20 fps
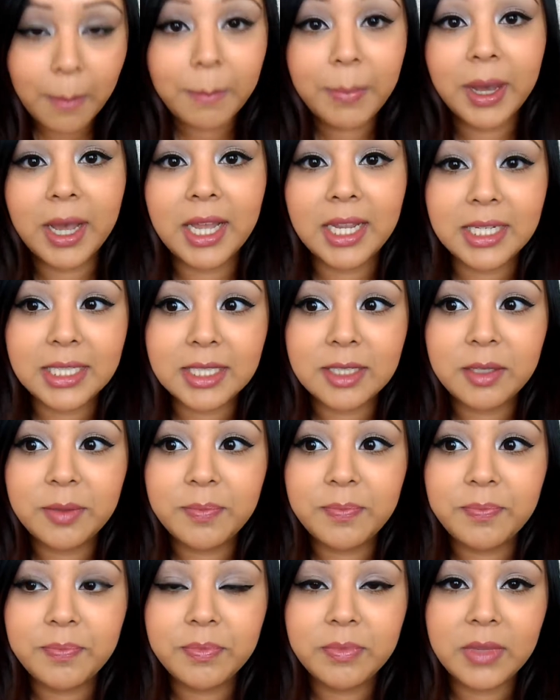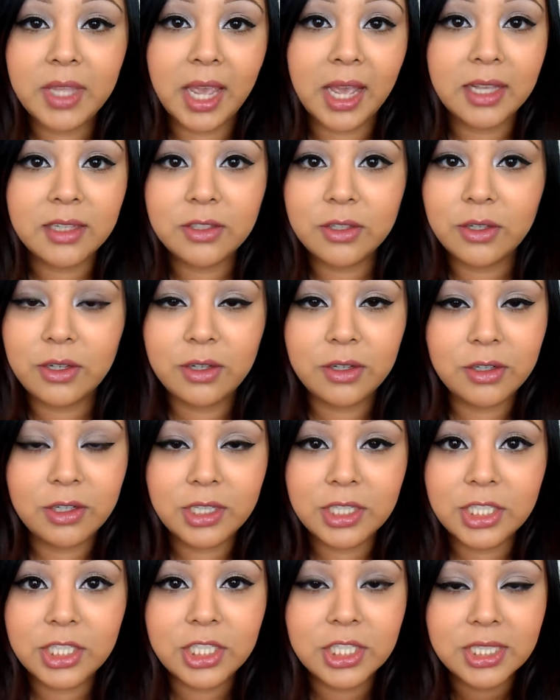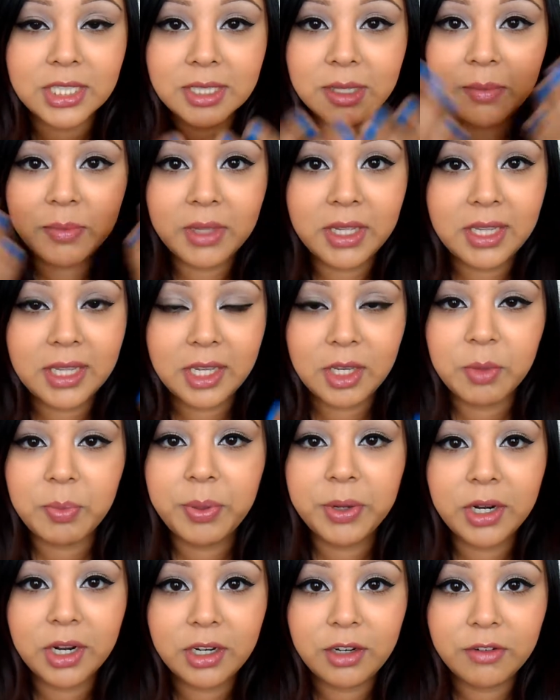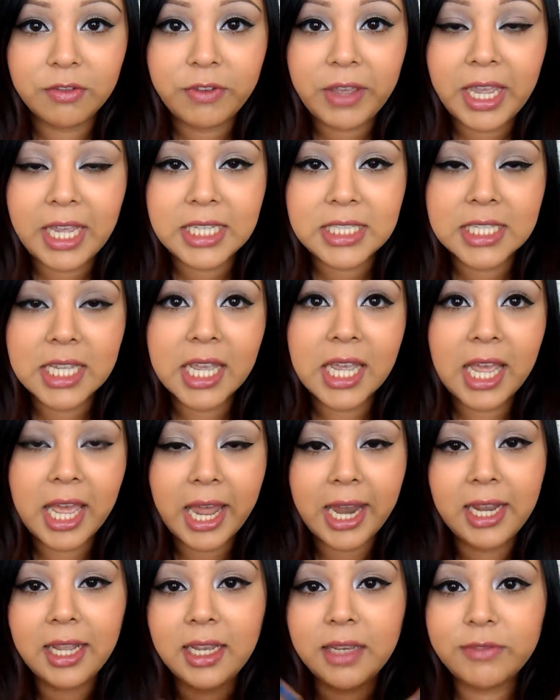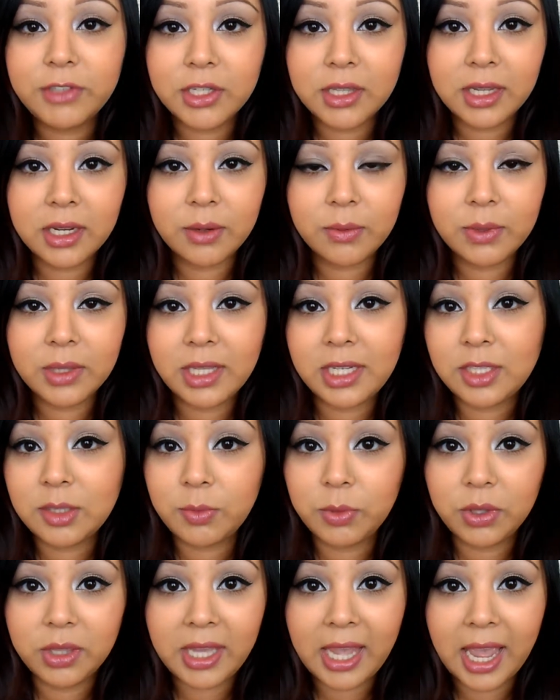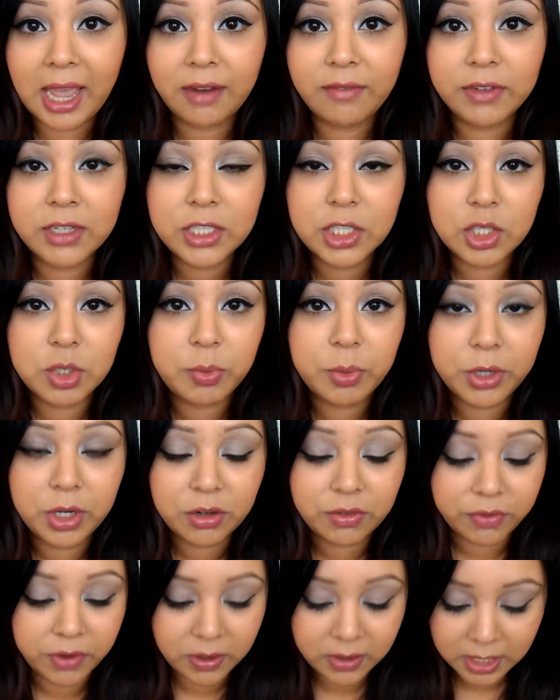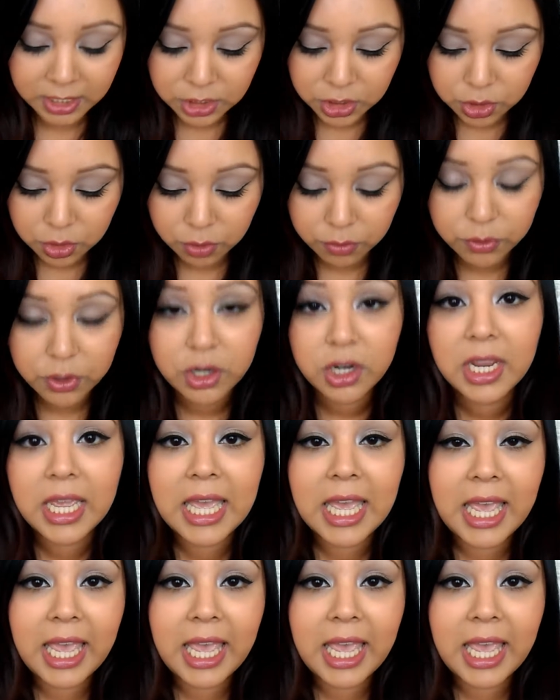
But yeah, so you know, it's just something that you put on your face and it gives you like a really smooth canvas to put your foundation over.